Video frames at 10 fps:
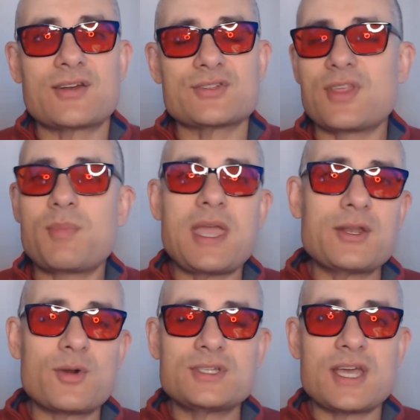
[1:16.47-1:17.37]
So they pay
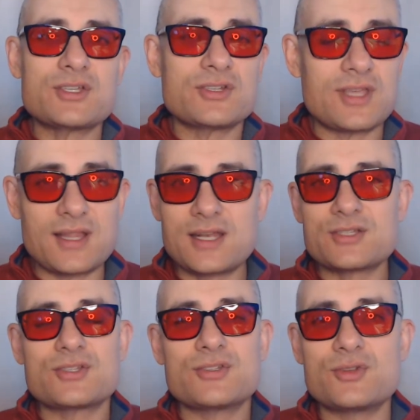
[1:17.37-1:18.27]
no attention. They let
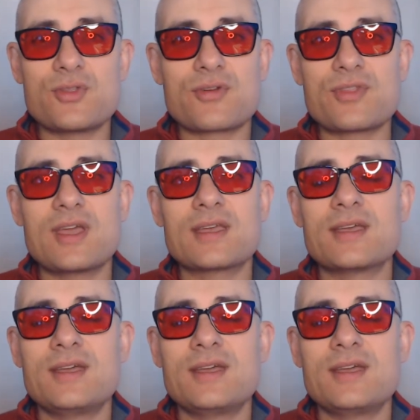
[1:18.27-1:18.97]
us do their thing,